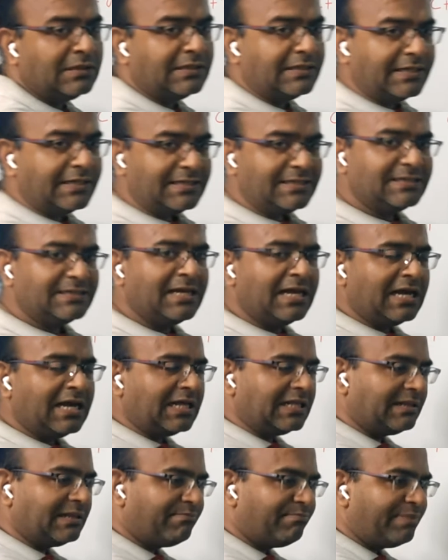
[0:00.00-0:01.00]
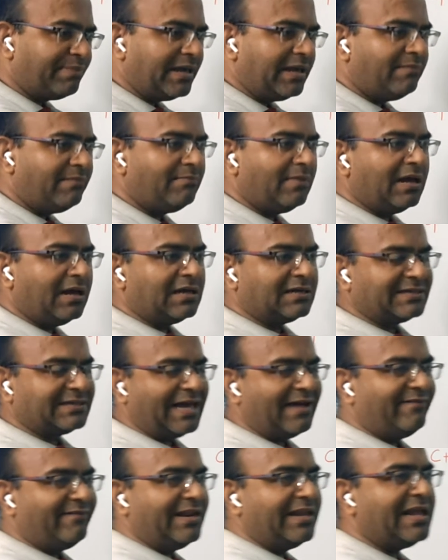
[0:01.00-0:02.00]
that is the beam
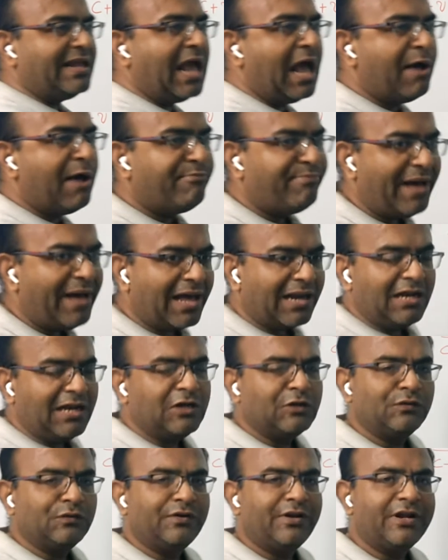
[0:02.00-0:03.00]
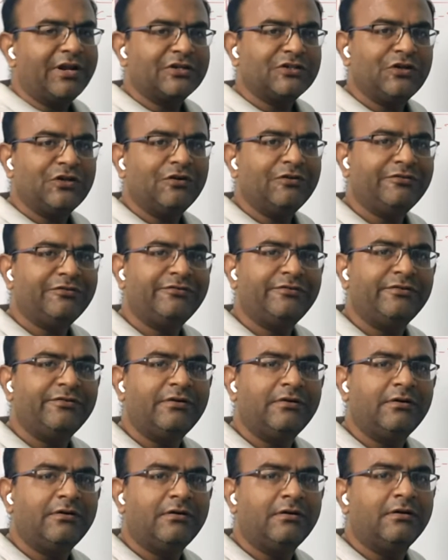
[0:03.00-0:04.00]
traveling parallel to the direction of
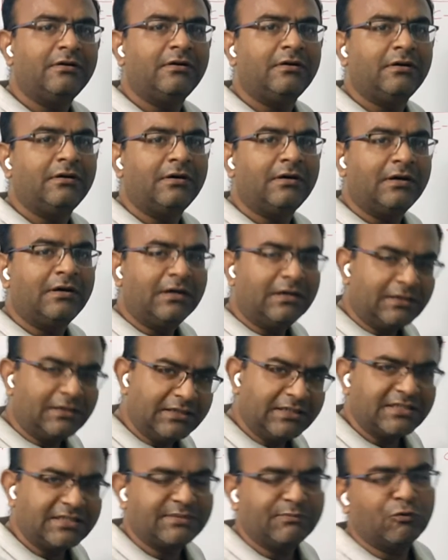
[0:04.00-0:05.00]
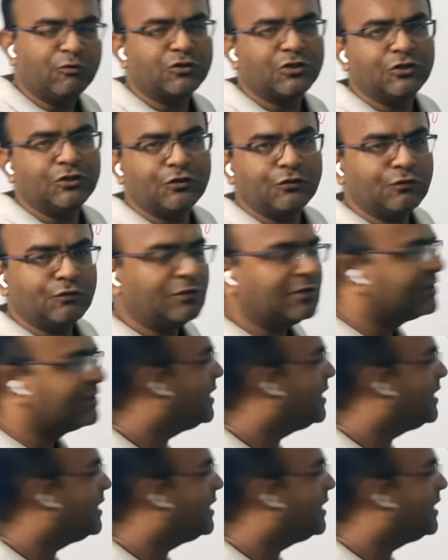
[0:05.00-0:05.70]
Earth's motion through the